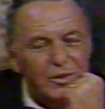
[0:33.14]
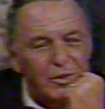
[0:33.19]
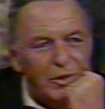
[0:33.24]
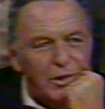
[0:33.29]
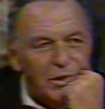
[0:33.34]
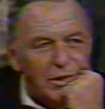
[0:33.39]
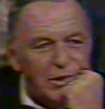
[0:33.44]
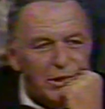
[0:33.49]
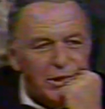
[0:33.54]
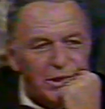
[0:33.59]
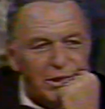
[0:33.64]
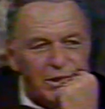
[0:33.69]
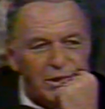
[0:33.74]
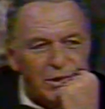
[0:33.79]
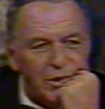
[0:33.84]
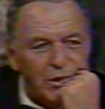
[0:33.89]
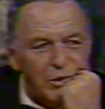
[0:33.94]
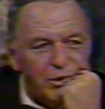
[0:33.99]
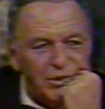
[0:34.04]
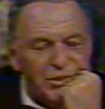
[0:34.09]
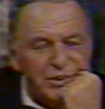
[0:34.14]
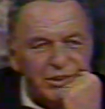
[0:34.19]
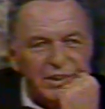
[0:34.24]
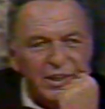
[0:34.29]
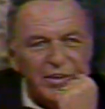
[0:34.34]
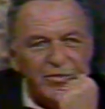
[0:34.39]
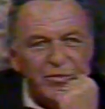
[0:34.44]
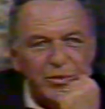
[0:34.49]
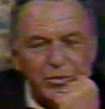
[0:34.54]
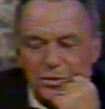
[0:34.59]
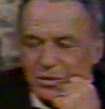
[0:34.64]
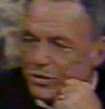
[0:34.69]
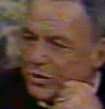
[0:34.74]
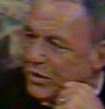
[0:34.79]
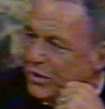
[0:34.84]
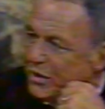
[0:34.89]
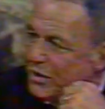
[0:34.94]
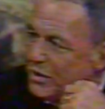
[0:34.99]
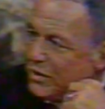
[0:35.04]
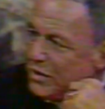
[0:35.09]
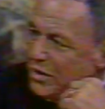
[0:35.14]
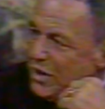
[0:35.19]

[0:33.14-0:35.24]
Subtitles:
called Ocean's 11, which she did in